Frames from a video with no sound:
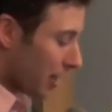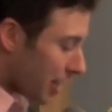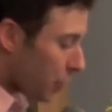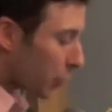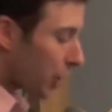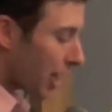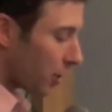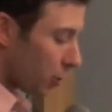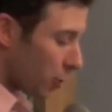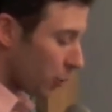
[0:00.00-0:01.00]
neither
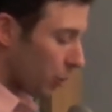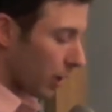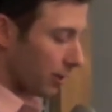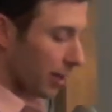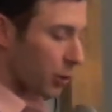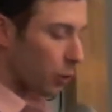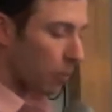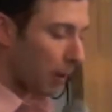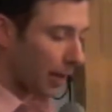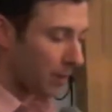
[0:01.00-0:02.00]
can you unless
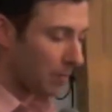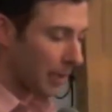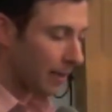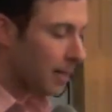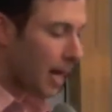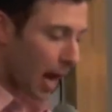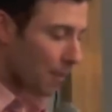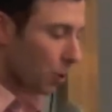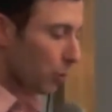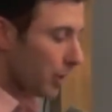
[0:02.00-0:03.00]
you abide in me.
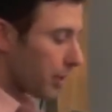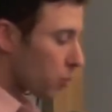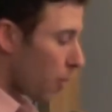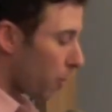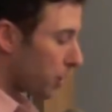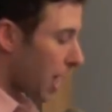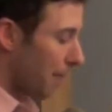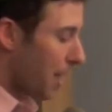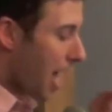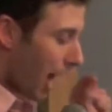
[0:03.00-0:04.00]
I'm going to read this one more
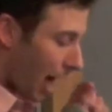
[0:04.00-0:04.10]
time.